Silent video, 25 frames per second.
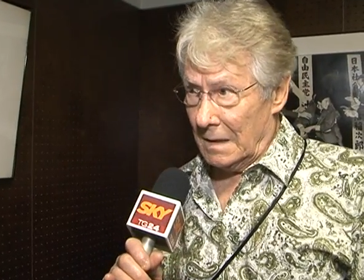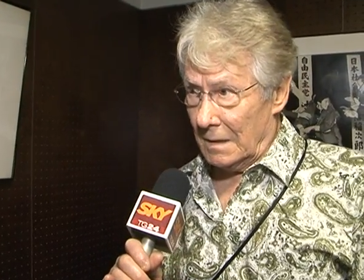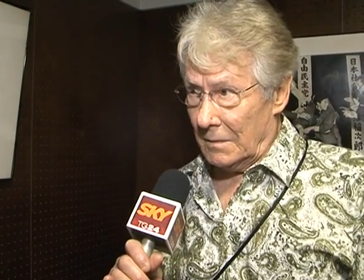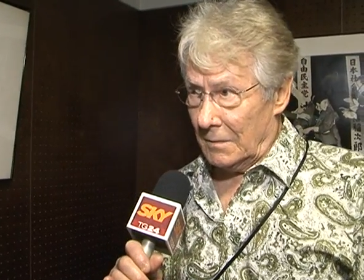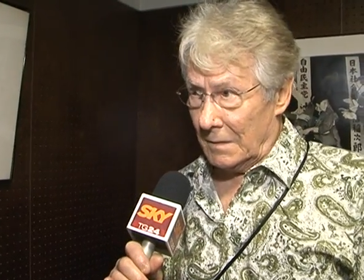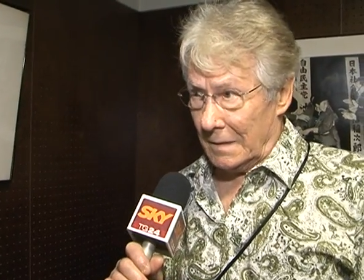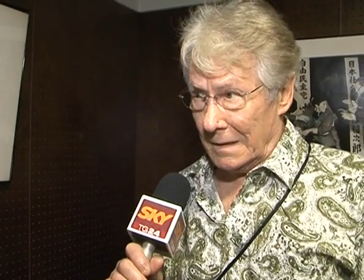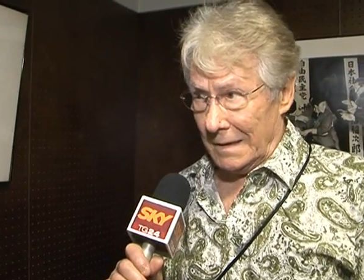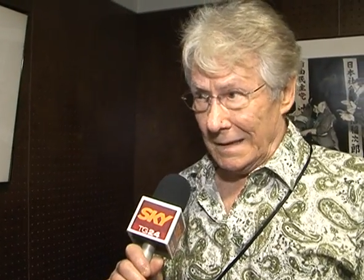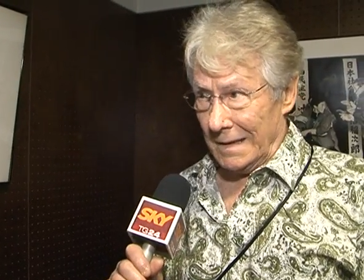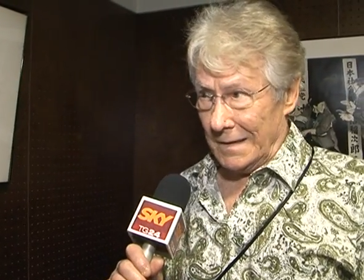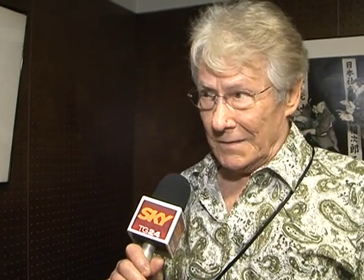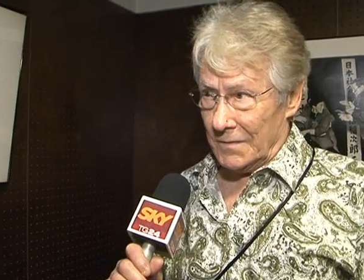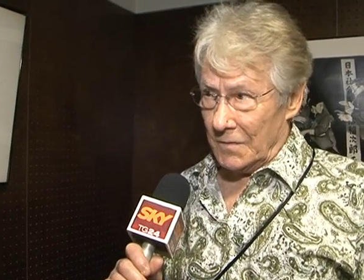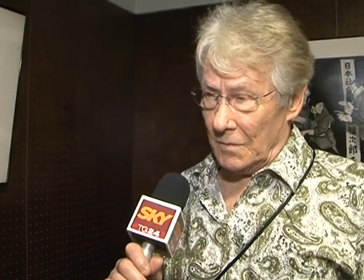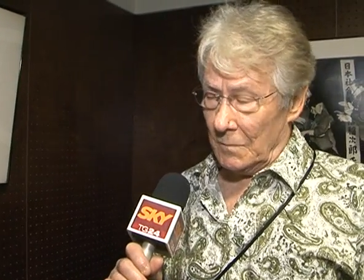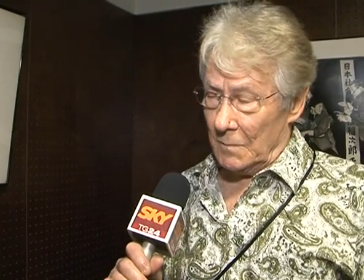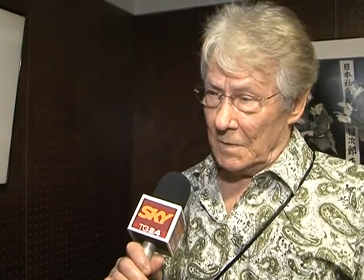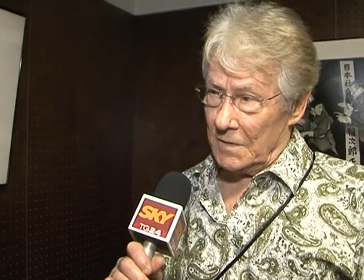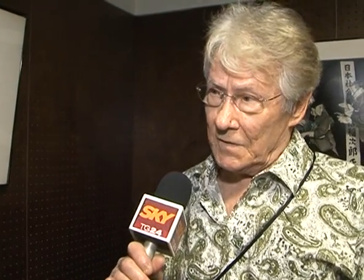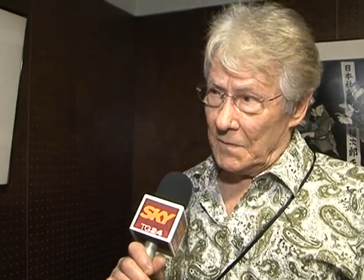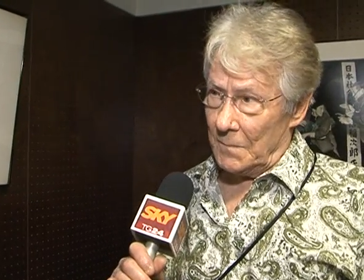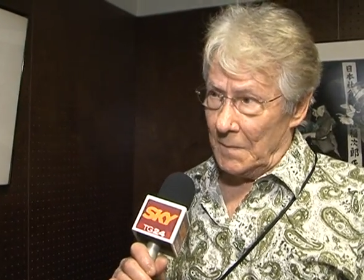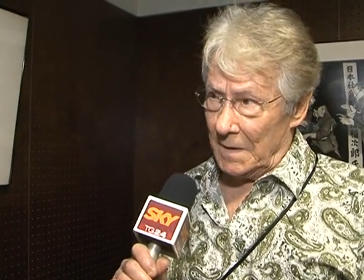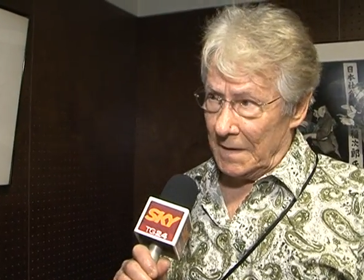They're getting so
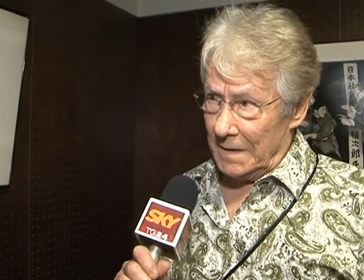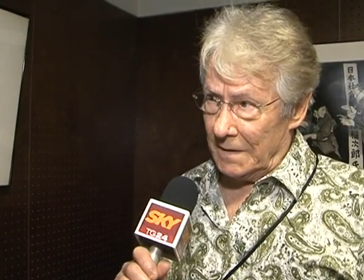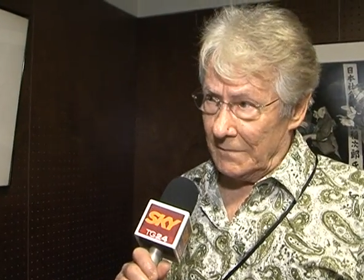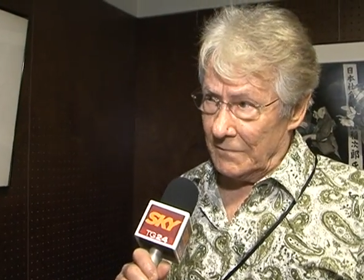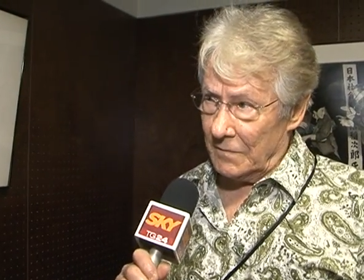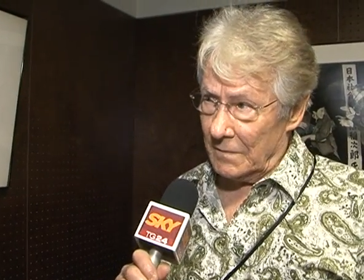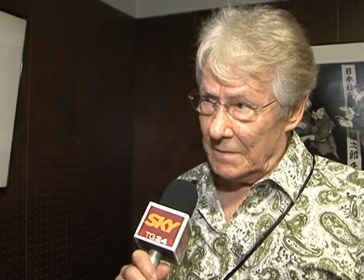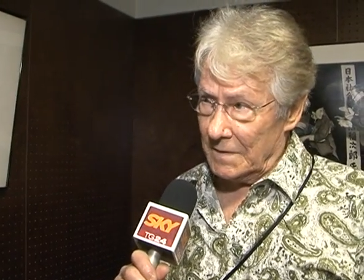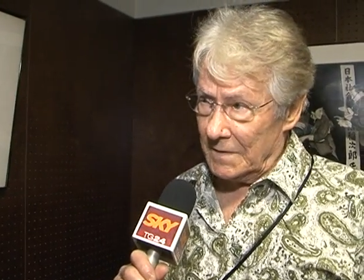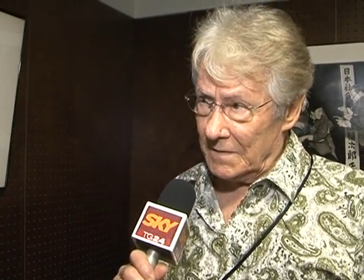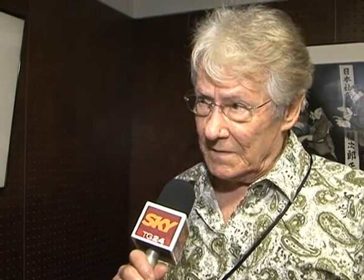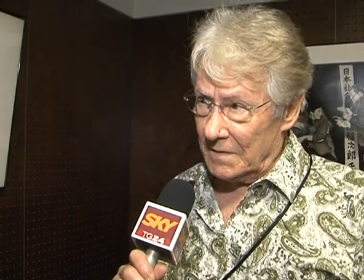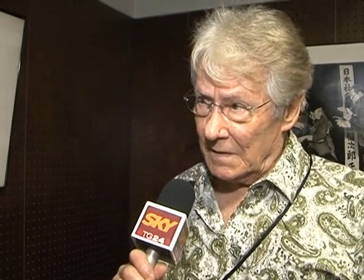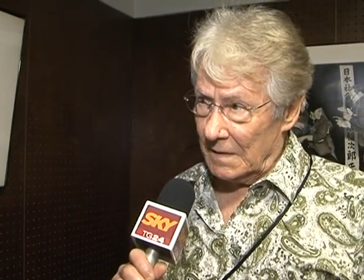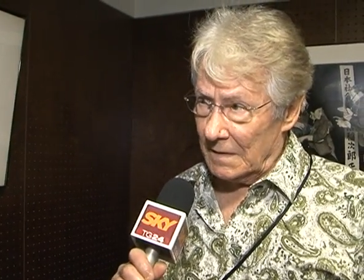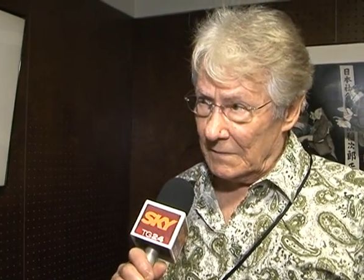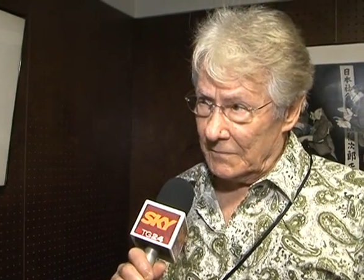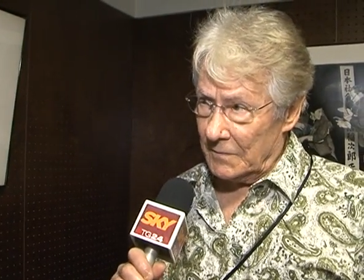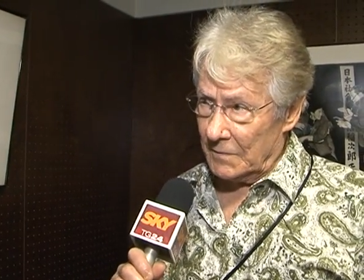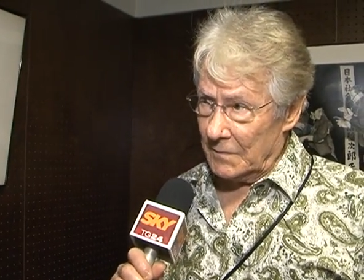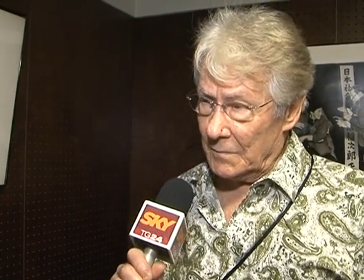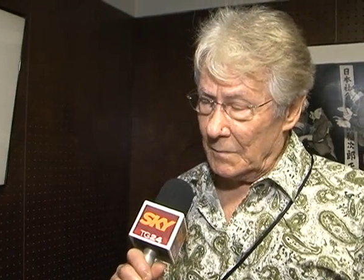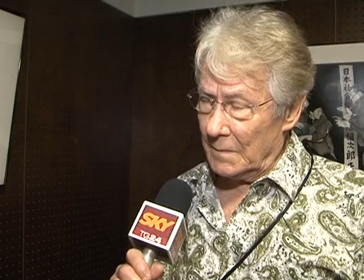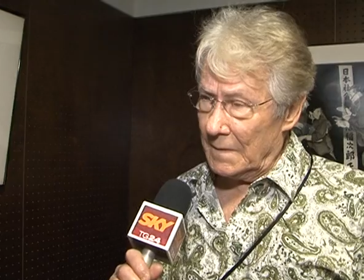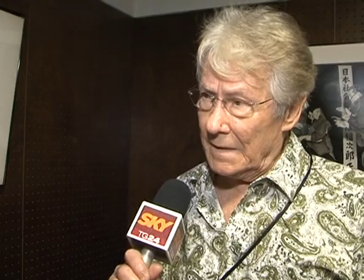much money for these
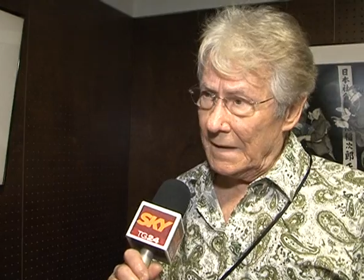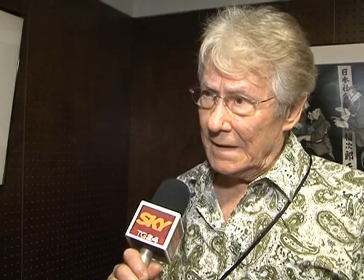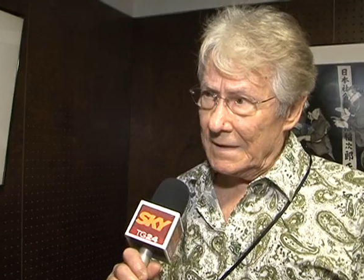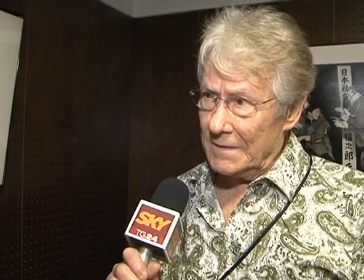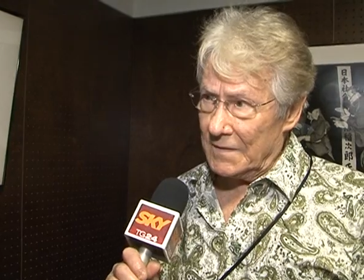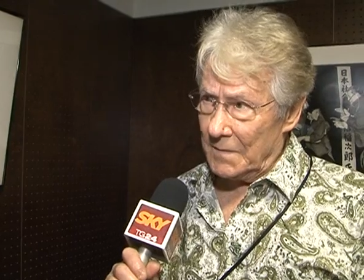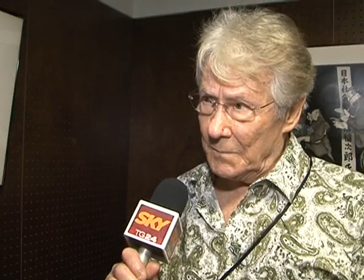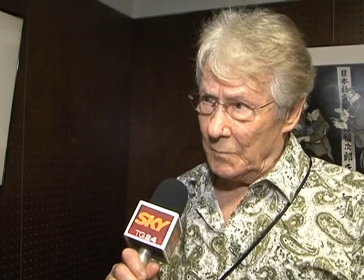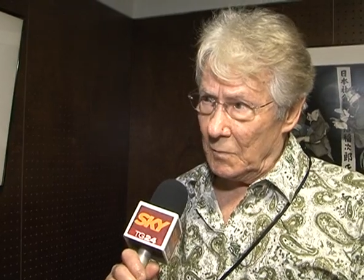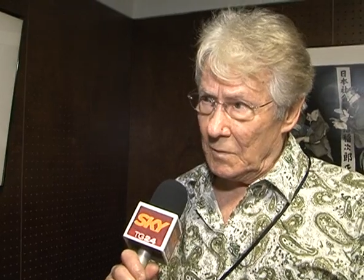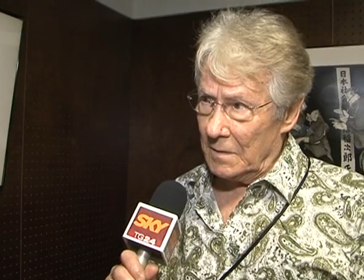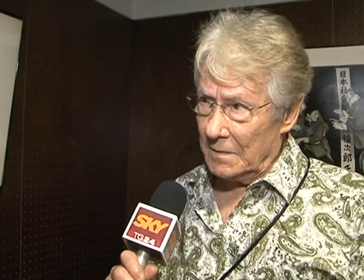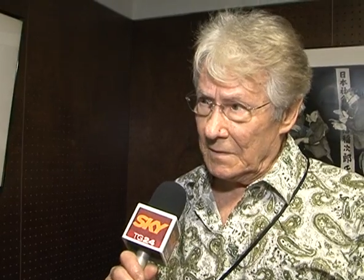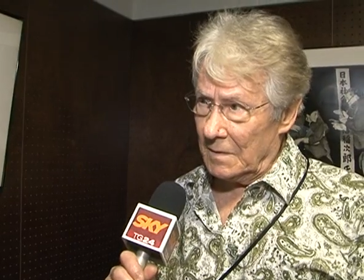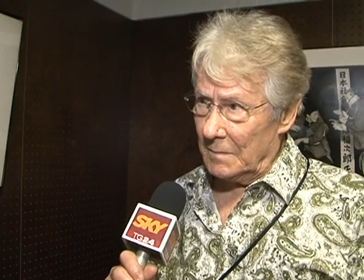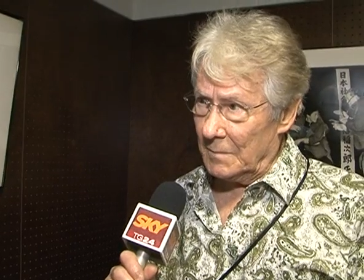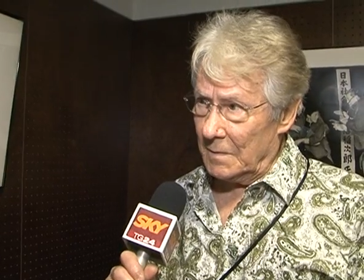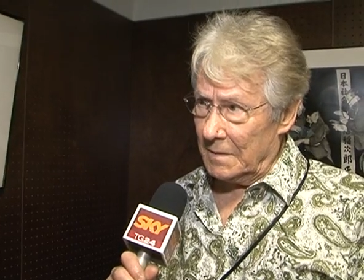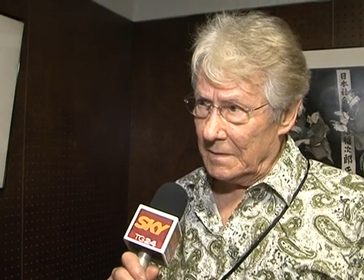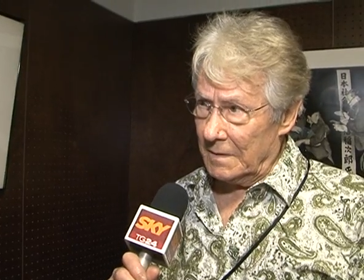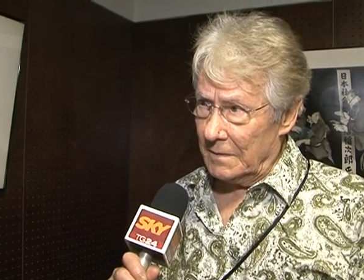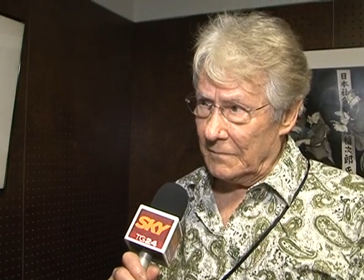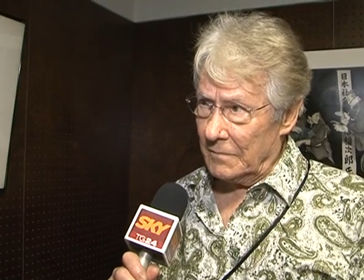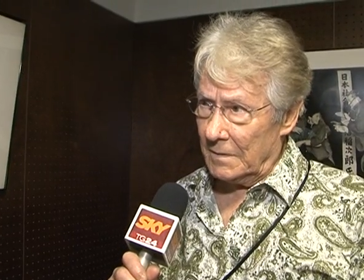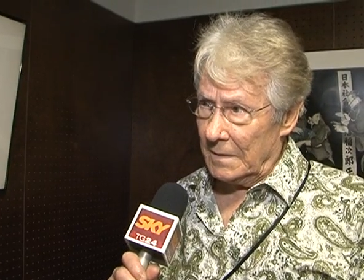dolphins when they export them to
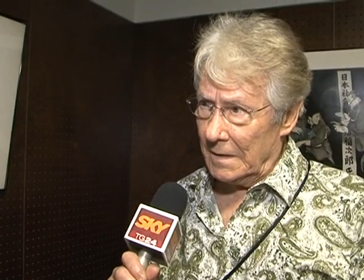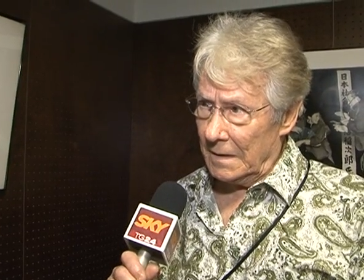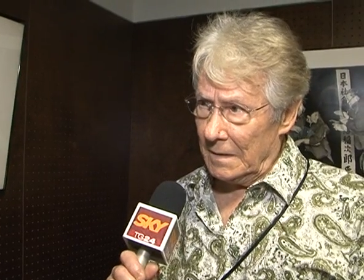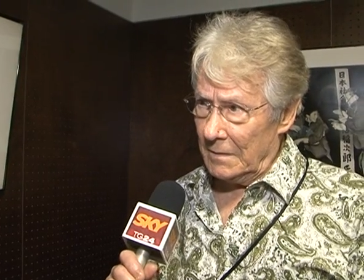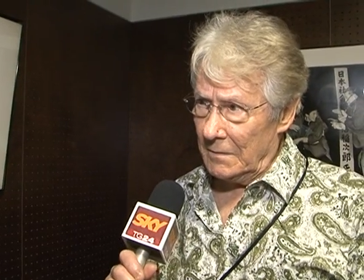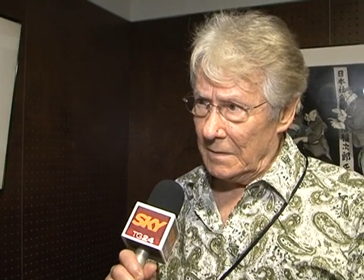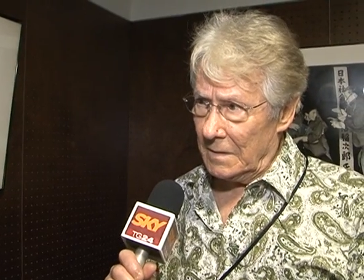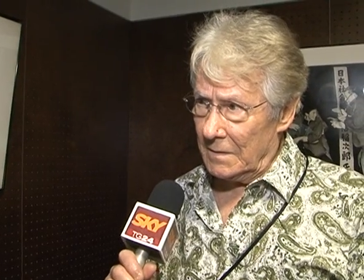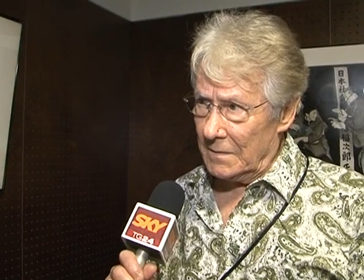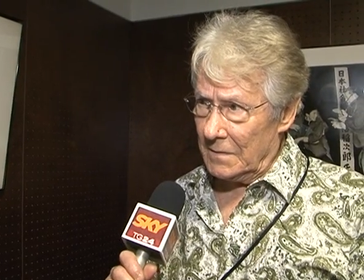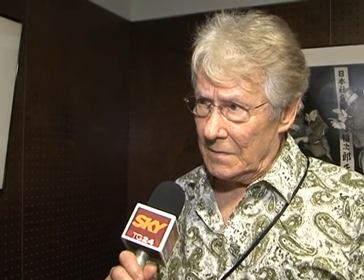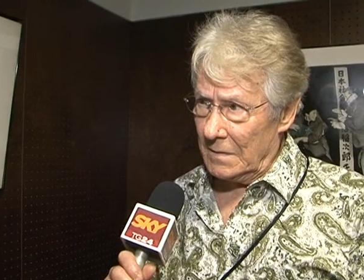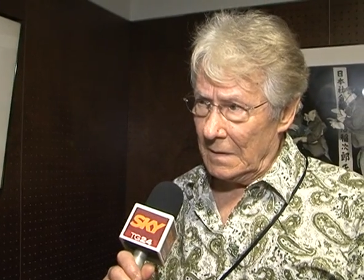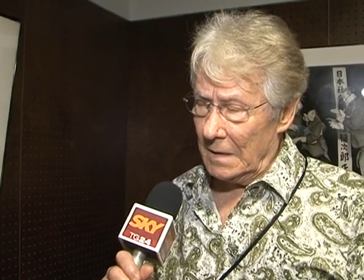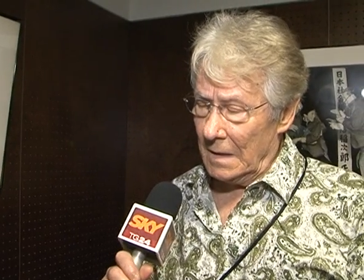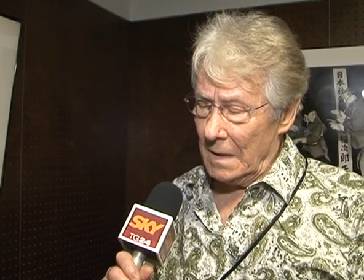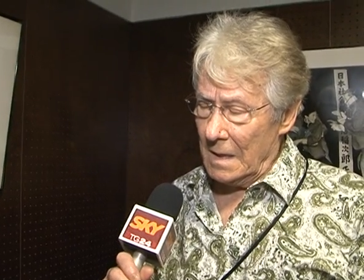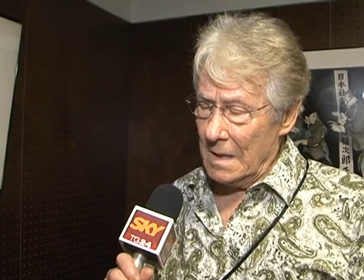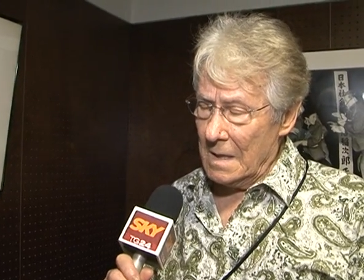different areas.